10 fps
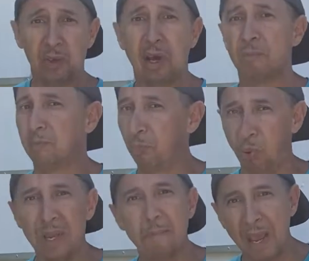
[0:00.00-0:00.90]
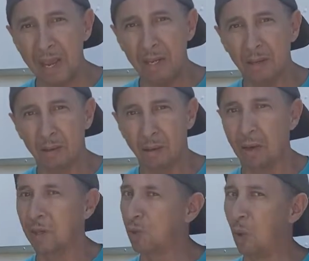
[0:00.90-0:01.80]
comes pre-made. All
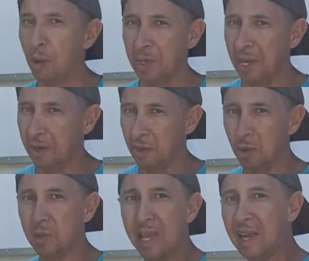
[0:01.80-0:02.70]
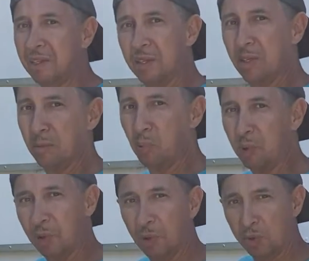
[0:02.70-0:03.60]
right, so all you got to do is actually just put
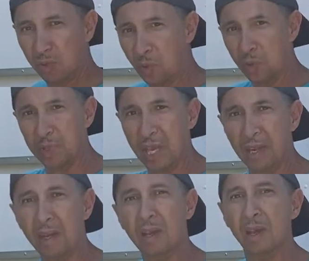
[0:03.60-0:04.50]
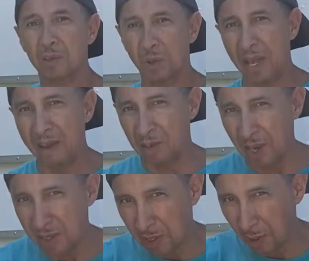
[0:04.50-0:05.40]
your little screws in so they have a
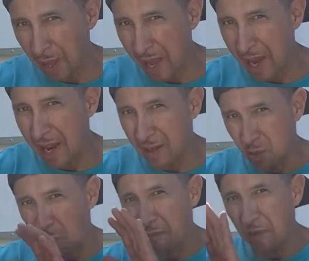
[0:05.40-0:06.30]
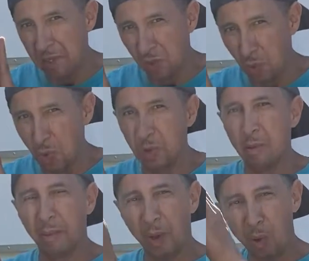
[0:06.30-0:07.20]
nice little head on it so it fits through to be
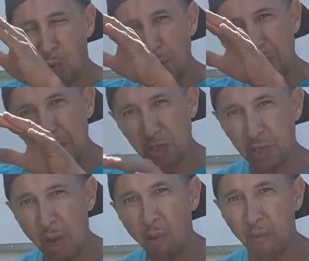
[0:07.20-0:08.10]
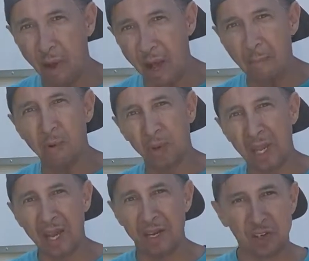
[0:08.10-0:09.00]
able to hold the shelf up, okay,
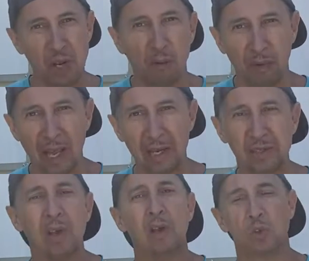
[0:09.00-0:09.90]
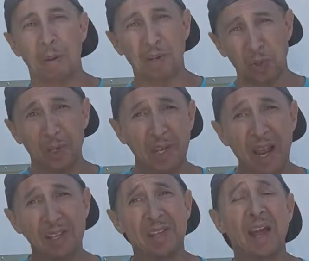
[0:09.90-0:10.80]
on the shelf legs. So I'm going to show you
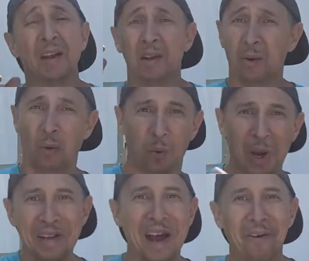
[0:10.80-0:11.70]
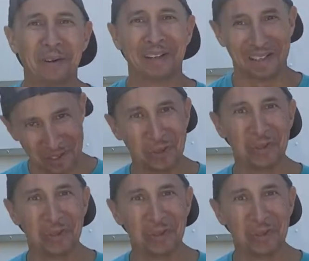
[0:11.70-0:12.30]
guys that right now. Let's do